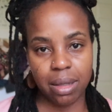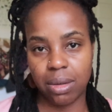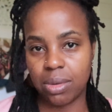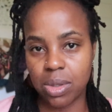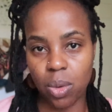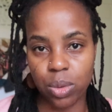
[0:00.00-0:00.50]

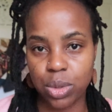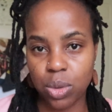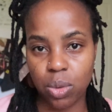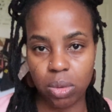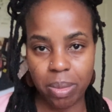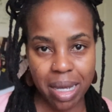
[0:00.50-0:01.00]
those old
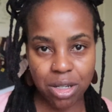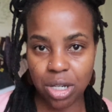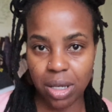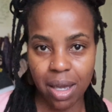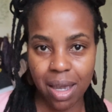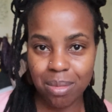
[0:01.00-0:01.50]
school
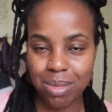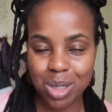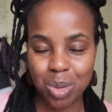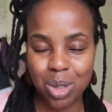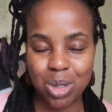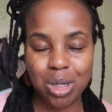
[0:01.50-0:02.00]
matching
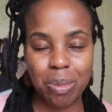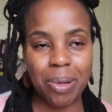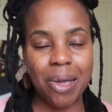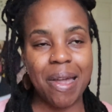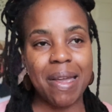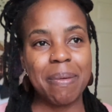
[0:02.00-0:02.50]
games we used to
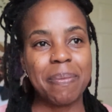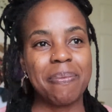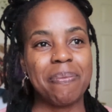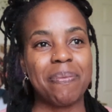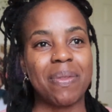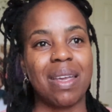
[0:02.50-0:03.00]
play.
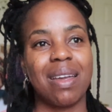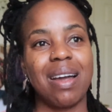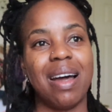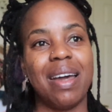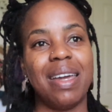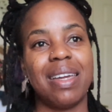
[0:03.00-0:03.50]

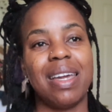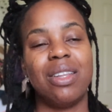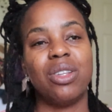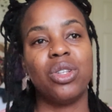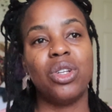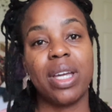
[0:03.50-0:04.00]
I
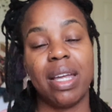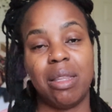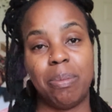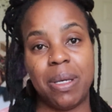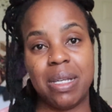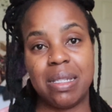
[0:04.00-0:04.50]
can look at the
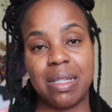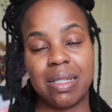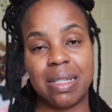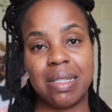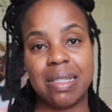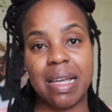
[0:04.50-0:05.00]
pieces
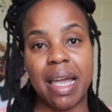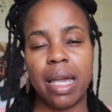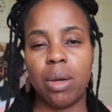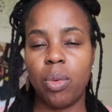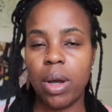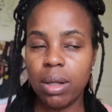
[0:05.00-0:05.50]
and
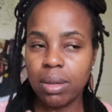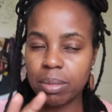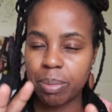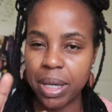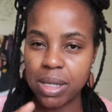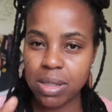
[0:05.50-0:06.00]
say, well,
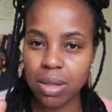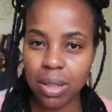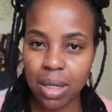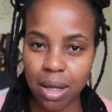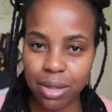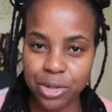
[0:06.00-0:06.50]
based on the
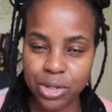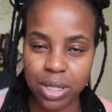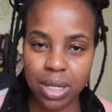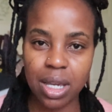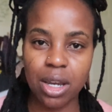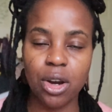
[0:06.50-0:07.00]
colors
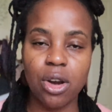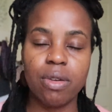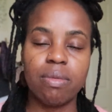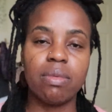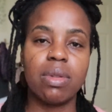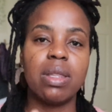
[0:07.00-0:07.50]
in
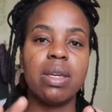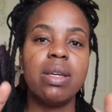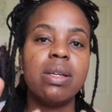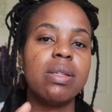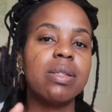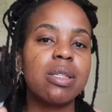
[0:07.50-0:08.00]
here,
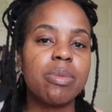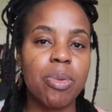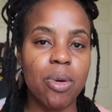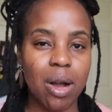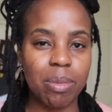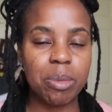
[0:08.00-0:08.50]
these
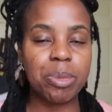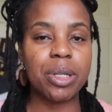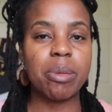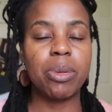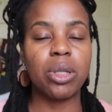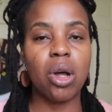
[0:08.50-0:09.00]

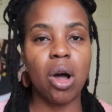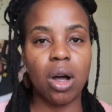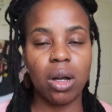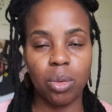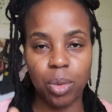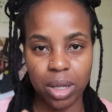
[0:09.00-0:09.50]
probably
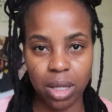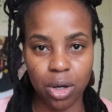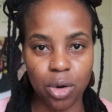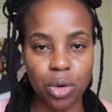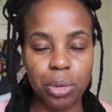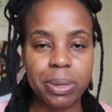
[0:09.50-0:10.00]
belong within a
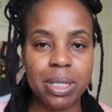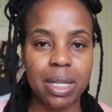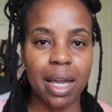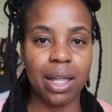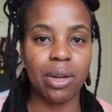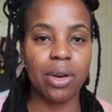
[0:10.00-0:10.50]
group
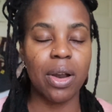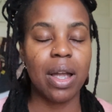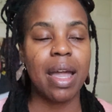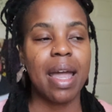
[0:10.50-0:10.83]
together.